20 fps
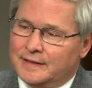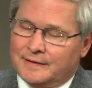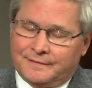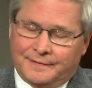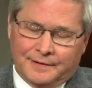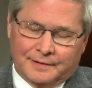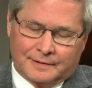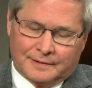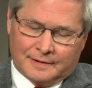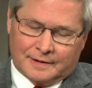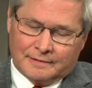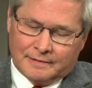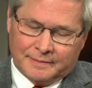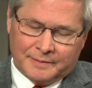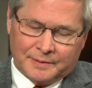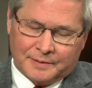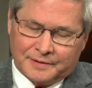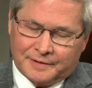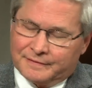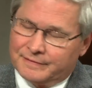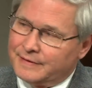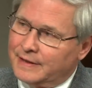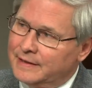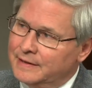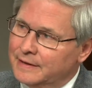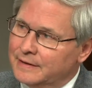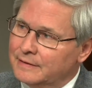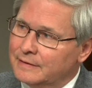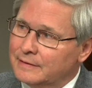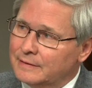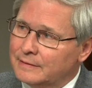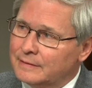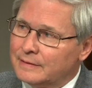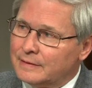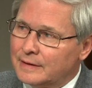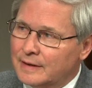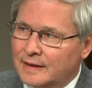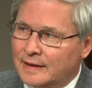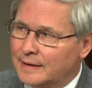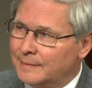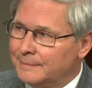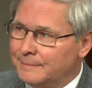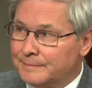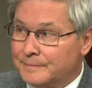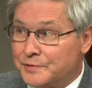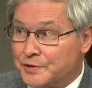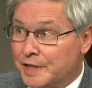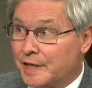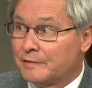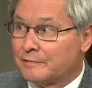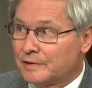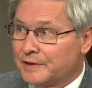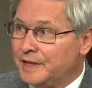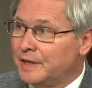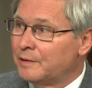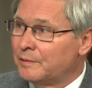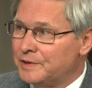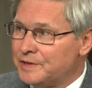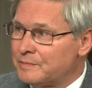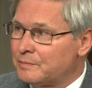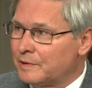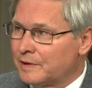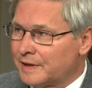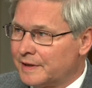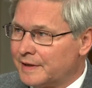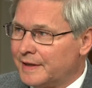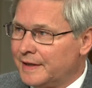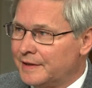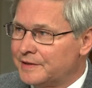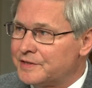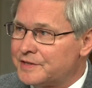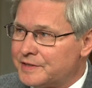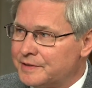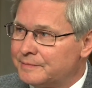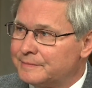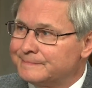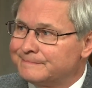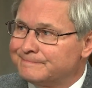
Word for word: if you're a criminal defendant, um, generally always work against you.